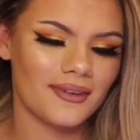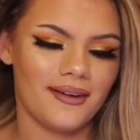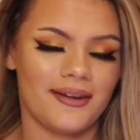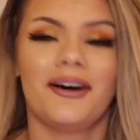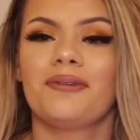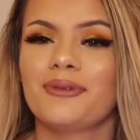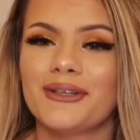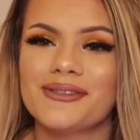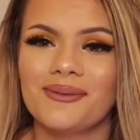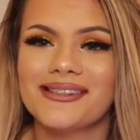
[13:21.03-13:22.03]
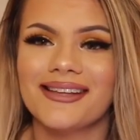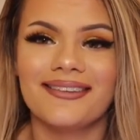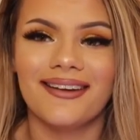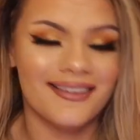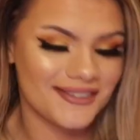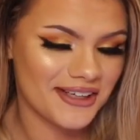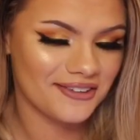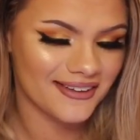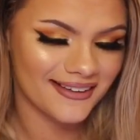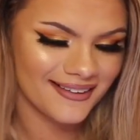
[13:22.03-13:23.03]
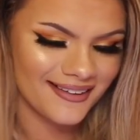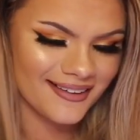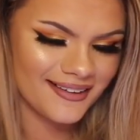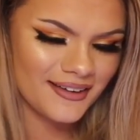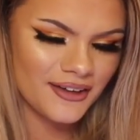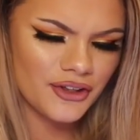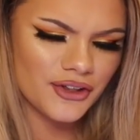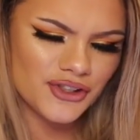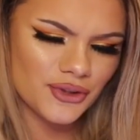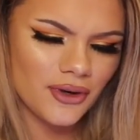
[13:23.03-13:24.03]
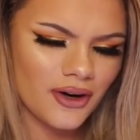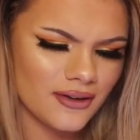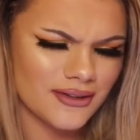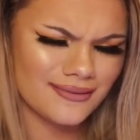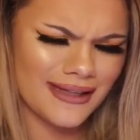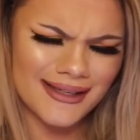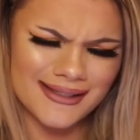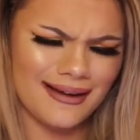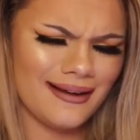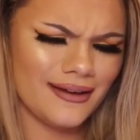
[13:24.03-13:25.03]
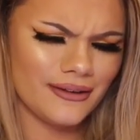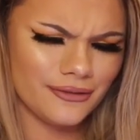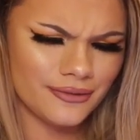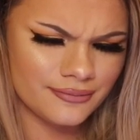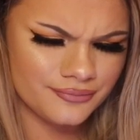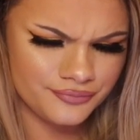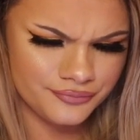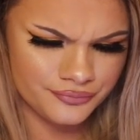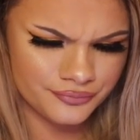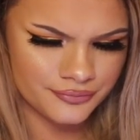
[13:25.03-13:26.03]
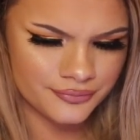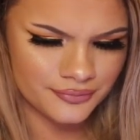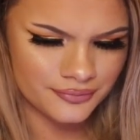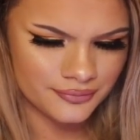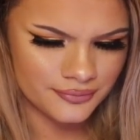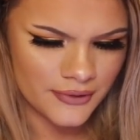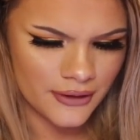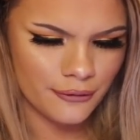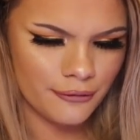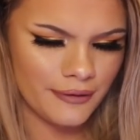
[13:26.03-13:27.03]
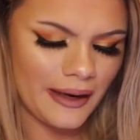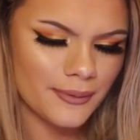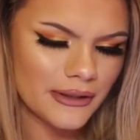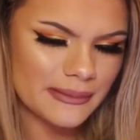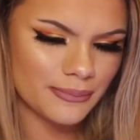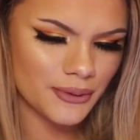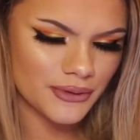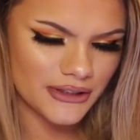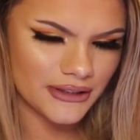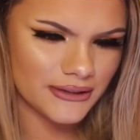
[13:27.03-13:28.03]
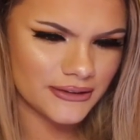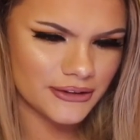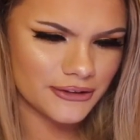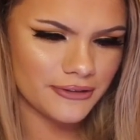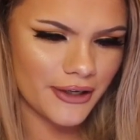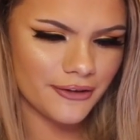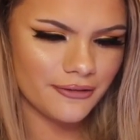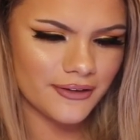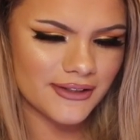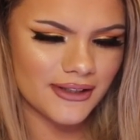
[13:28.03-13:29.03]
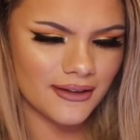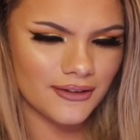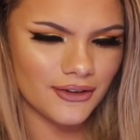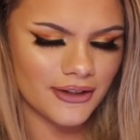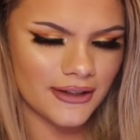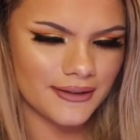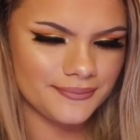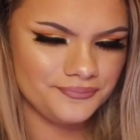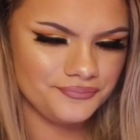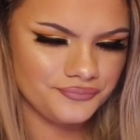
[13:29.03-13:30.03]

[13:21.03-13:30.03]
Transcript: I can't believe someone said that, generally. You're so hot. Thanks, Clive. Fabulous beauty. You're very, very stunning looking.